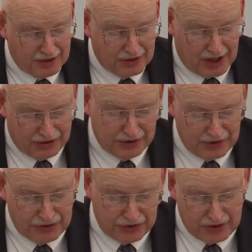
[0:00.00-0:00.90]

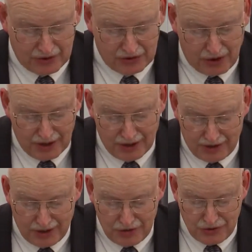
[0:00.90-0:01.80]
contestants,
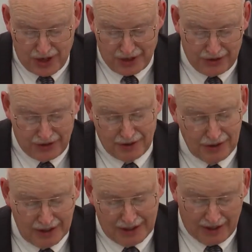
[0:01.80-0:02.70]
Charlotte and
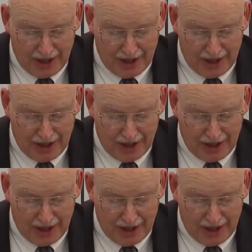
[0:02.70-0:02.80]
Jonathan,